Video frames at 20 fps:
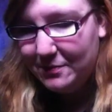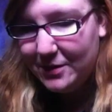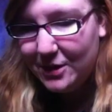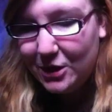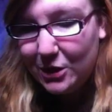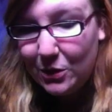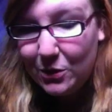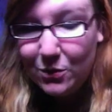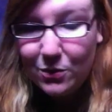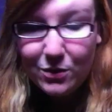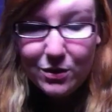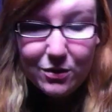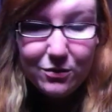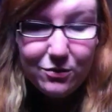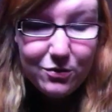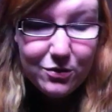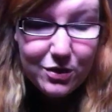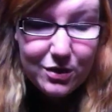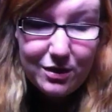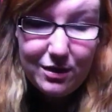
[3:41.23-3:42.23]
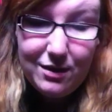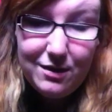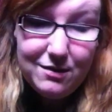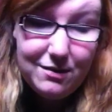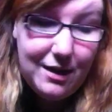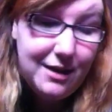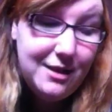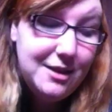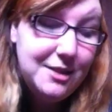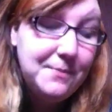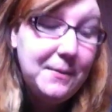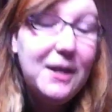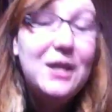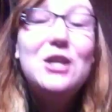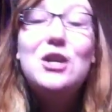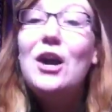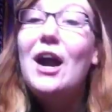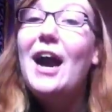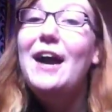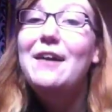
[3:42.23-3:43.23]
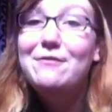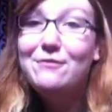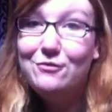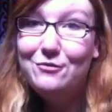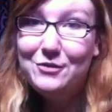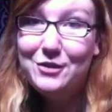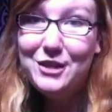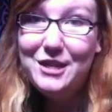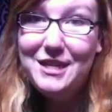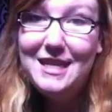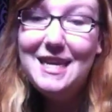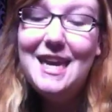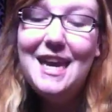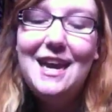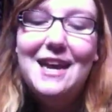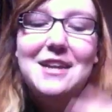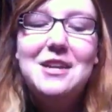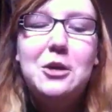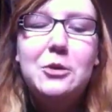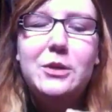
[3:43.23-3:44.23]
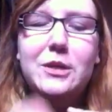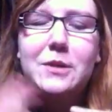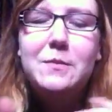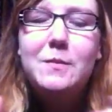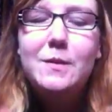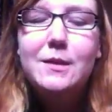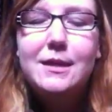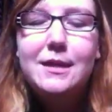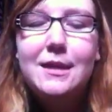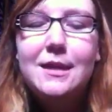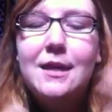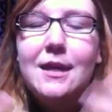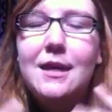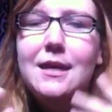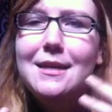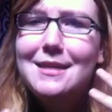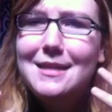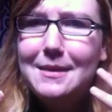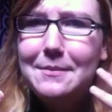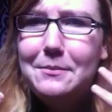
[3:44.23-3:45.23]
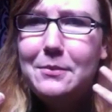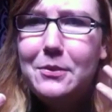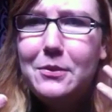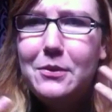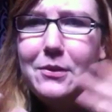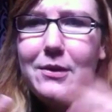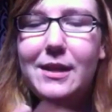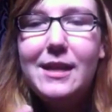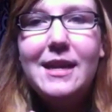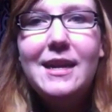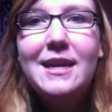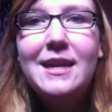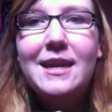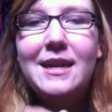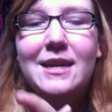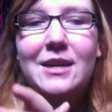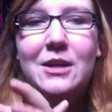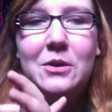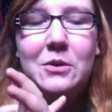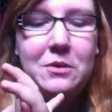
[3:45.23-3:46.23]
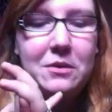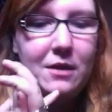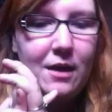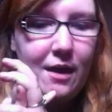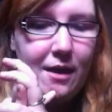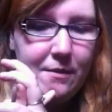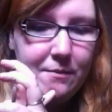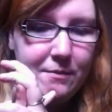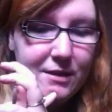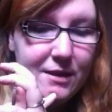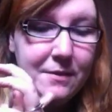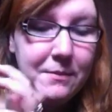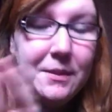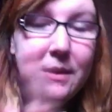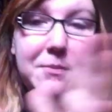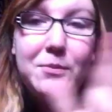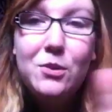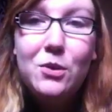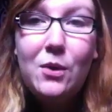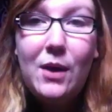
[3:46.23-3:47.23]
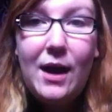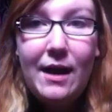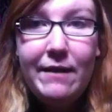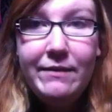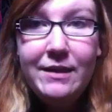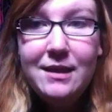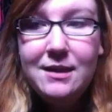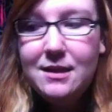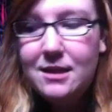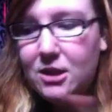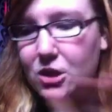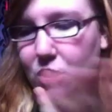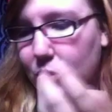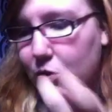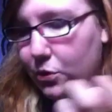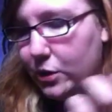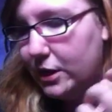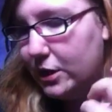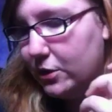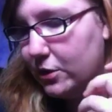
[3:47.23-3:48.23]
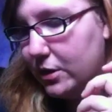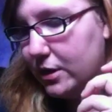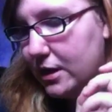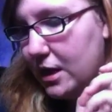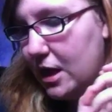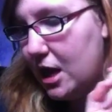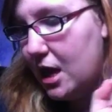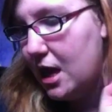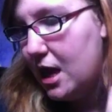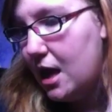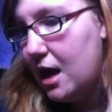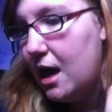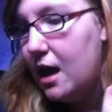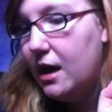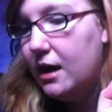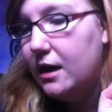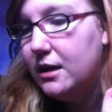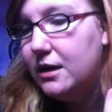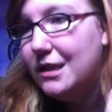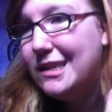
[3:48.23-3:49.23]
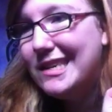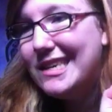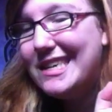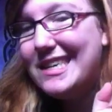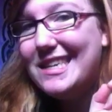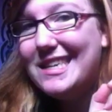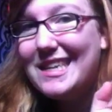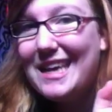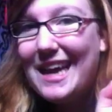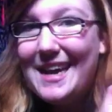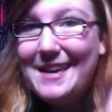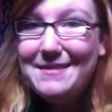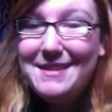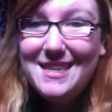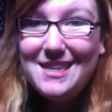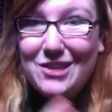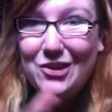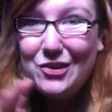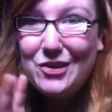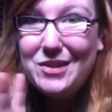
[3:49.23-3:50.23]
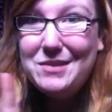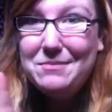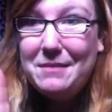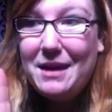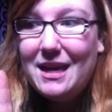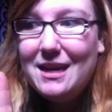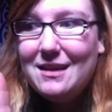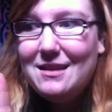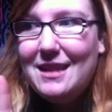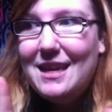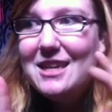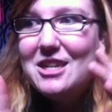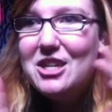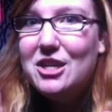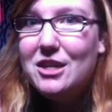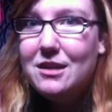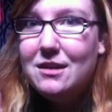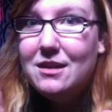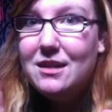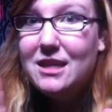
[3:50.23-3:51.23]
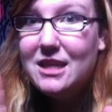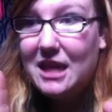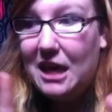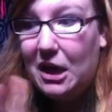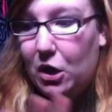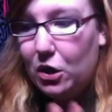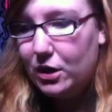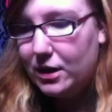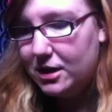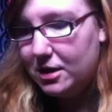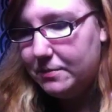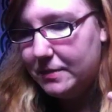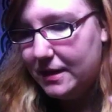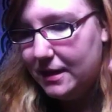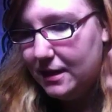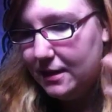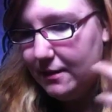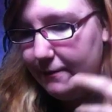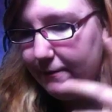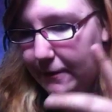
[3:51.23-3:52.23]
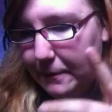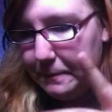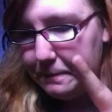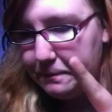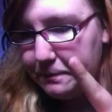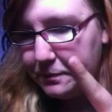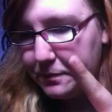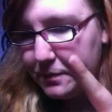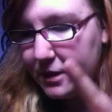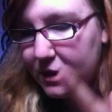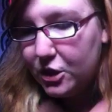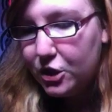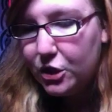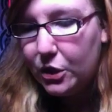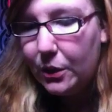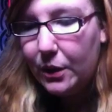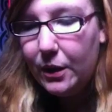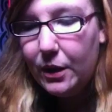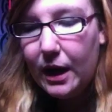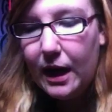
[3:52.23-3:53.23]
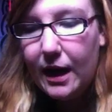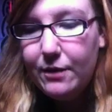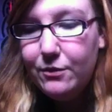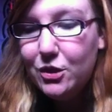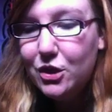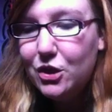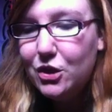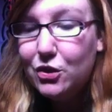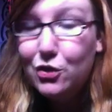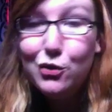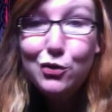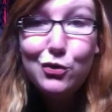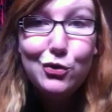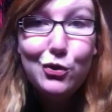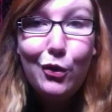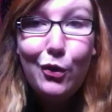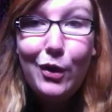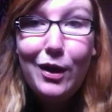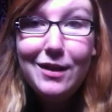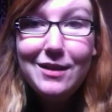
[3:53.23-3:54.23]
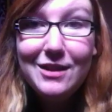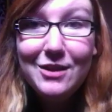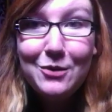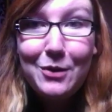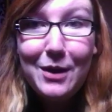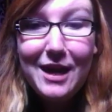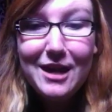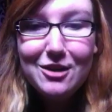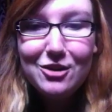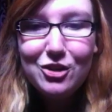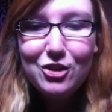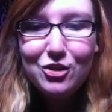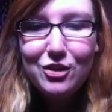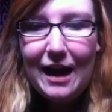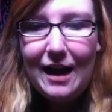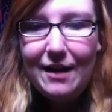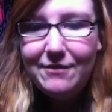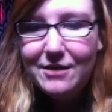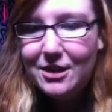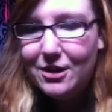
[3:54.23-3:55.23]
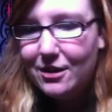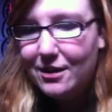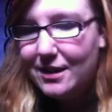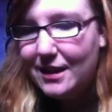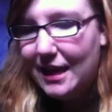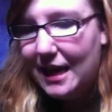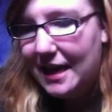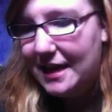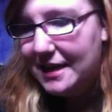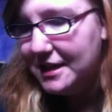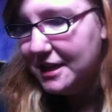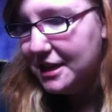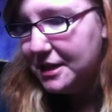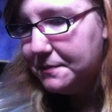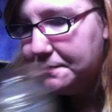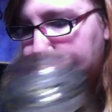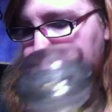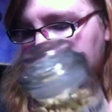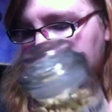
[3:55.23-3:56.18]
So that's my craft for today. I know it's pretty simple, and I know some people don't have the essential oils because I just started my collection because they are expensive. So I was just going to throw a little extra craft here at the end.